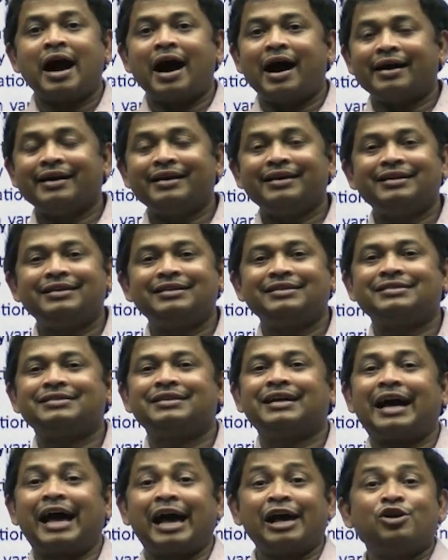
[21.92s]
Hi,
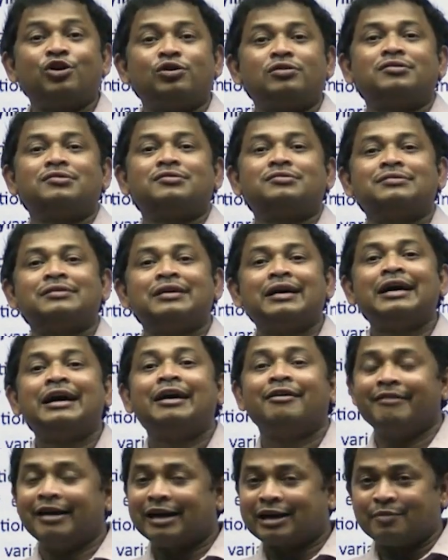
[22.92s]
hello,
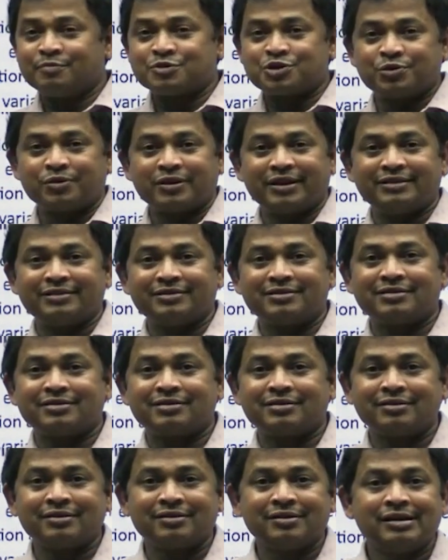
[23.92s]
welcome students.
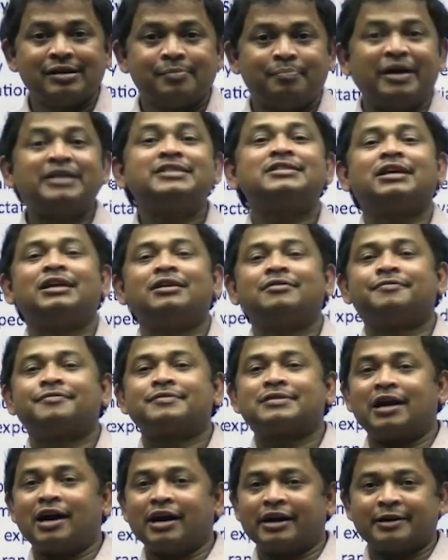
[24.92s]
Myself,
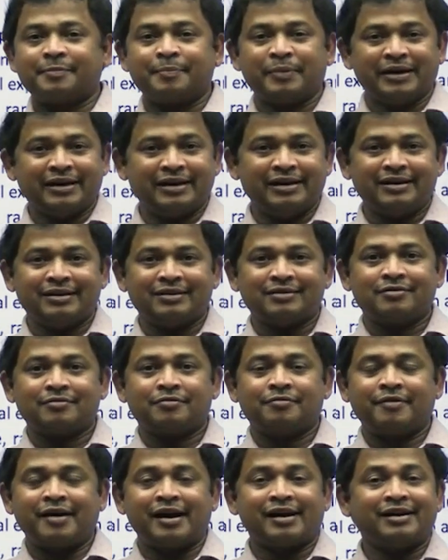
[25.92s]
Sagar Pingili,
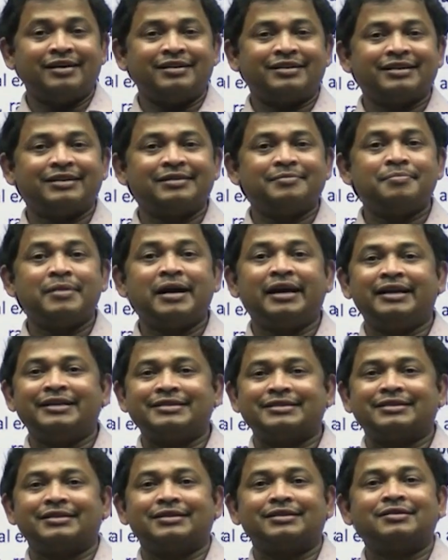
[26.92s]
faculty Made
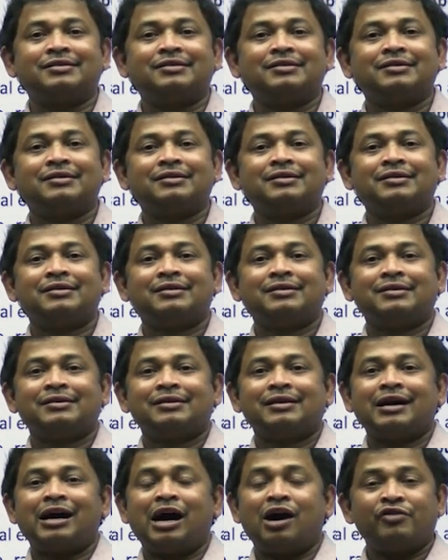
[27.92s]
Easy.
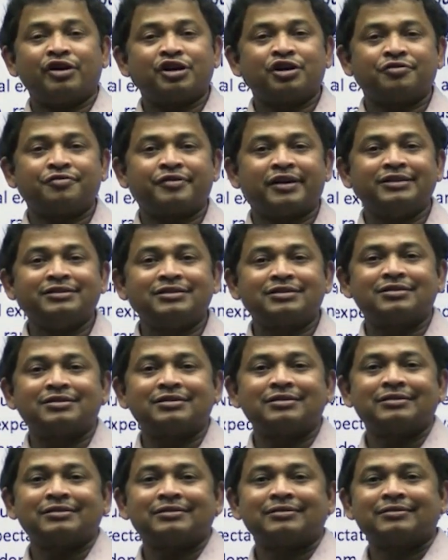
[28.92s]
How are you friends?
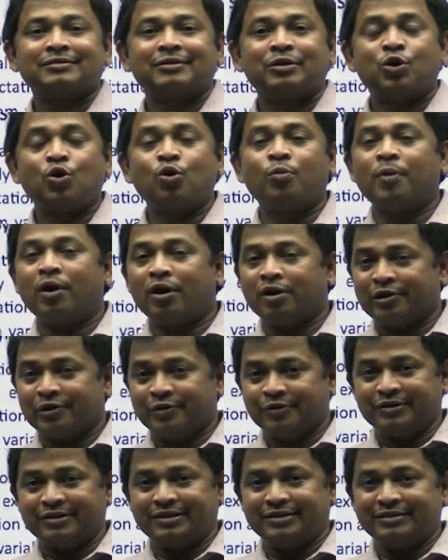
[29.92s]
Hope all
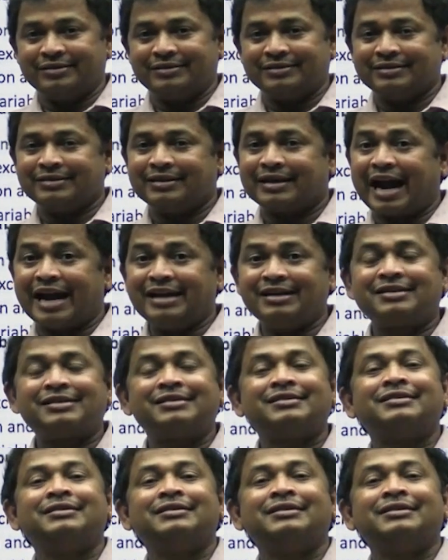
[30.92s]
good, right?